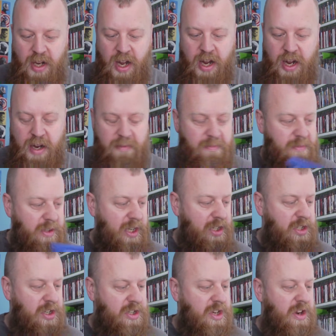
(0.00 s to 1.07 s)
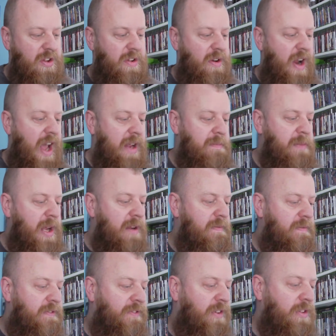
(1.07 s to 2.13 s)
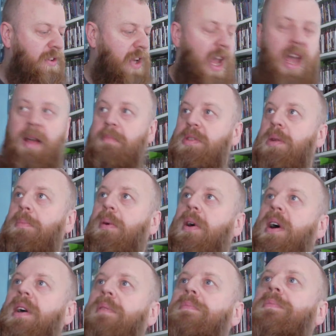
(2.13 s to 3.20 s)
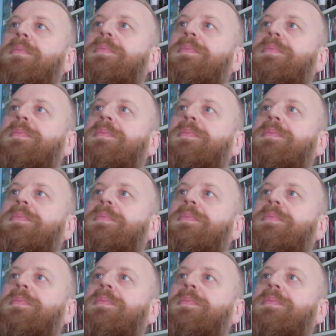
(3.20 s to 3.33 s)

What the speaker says: It's just another 8-bit fun game to play.